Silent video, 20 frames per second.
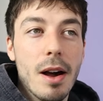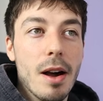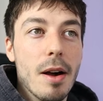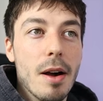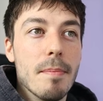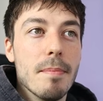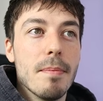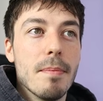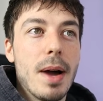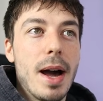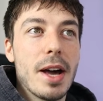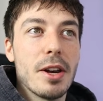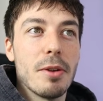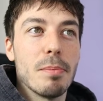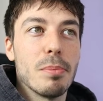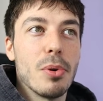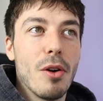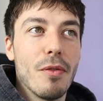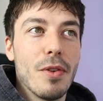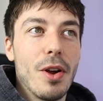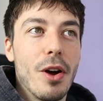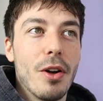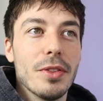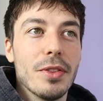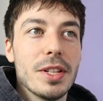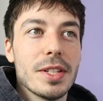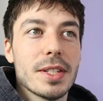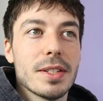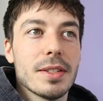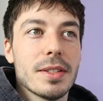had a profit
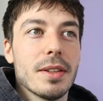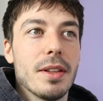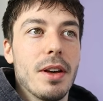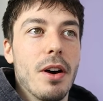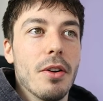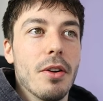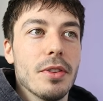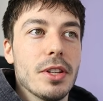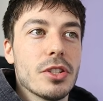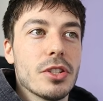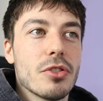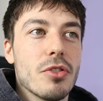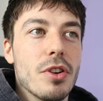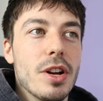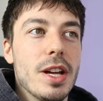on this